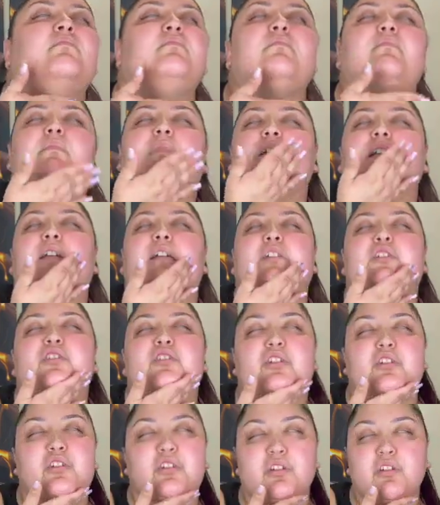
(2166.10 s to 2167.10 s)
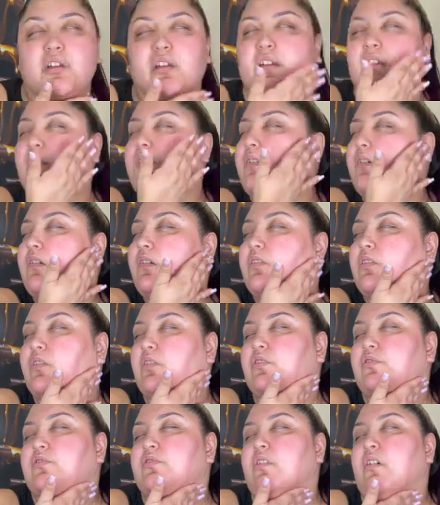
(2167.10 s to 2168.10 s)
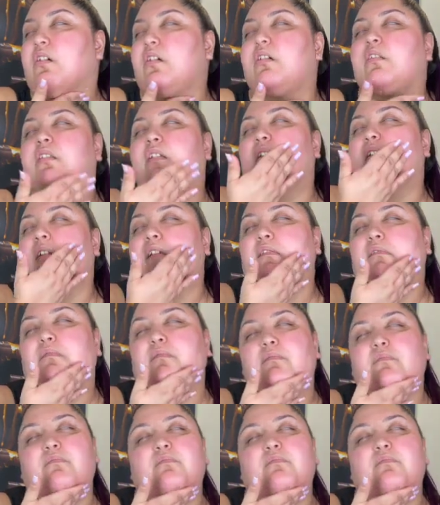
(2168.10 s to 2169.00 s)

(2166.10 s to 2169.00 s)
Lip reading: Making sure you get your jawline.